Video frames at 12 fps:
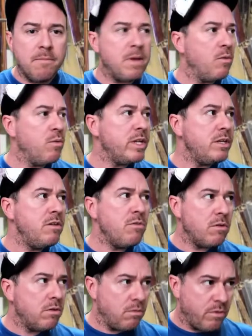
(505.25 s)
but when
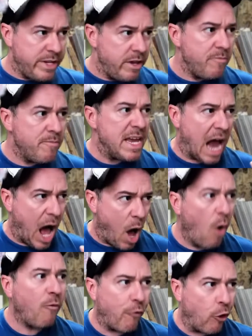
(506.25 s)
you've been
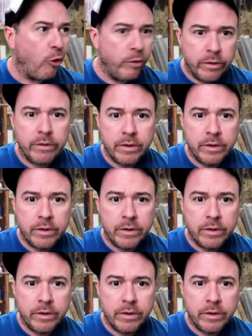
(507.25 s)
awful